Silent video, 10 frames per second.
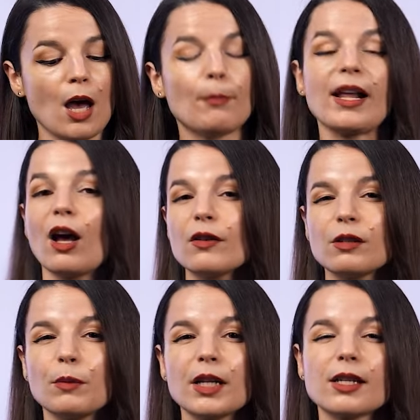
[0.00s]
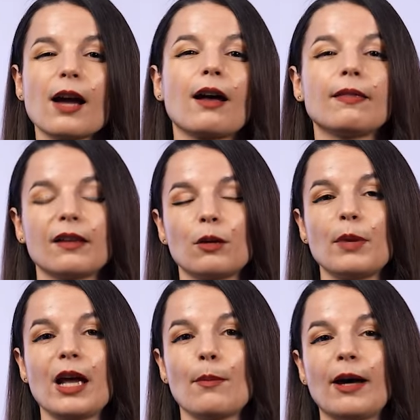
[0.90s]
But I also want to talk a little
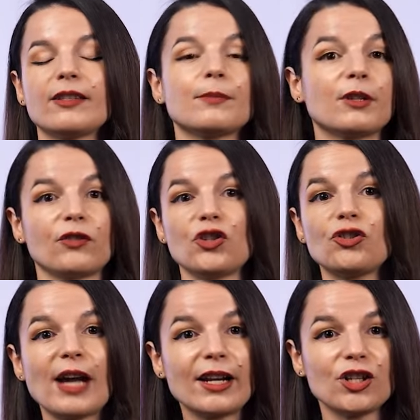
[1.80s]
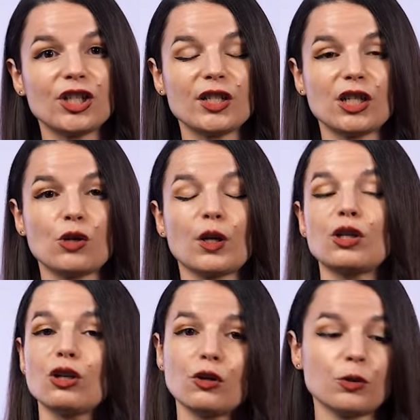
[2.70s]
bit about some different strategies that you can
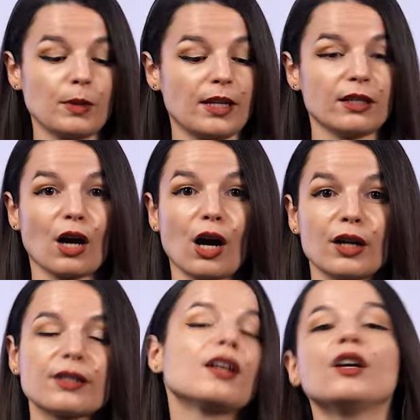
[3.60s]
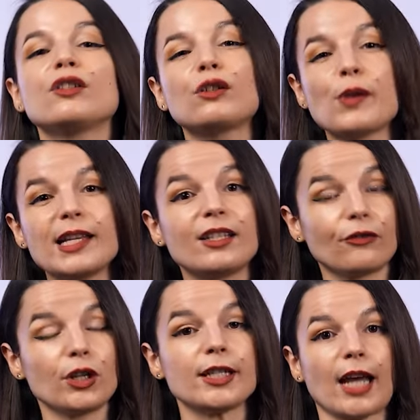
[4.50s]
use with these cards so you get
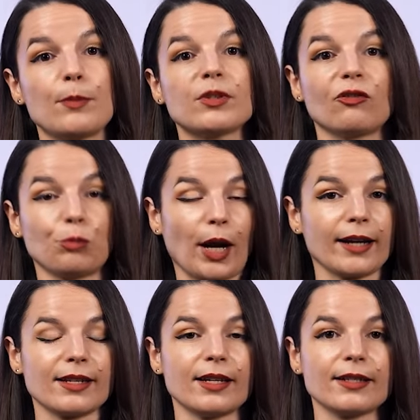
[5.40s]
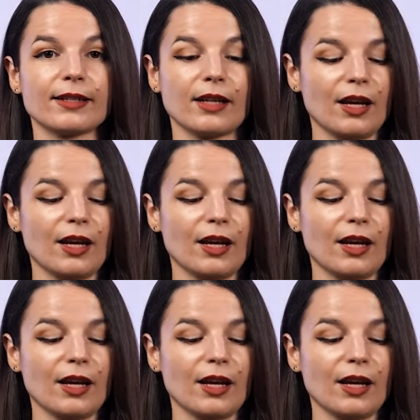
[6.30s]
different types of practice.